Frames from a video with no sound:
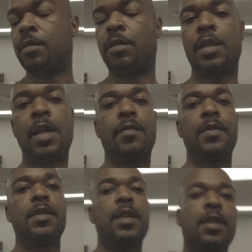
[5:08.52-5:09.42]
chill out
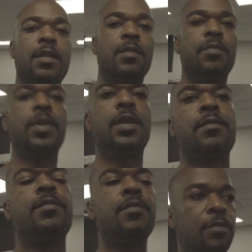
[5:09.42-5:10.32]
for a second, but
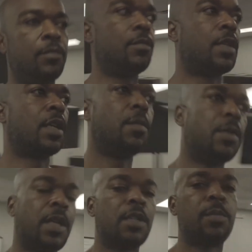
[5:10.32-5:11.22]
I'll keep
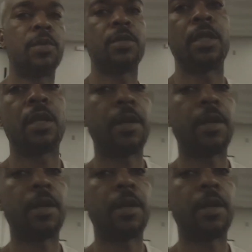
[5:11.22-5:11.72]
you guys posted, all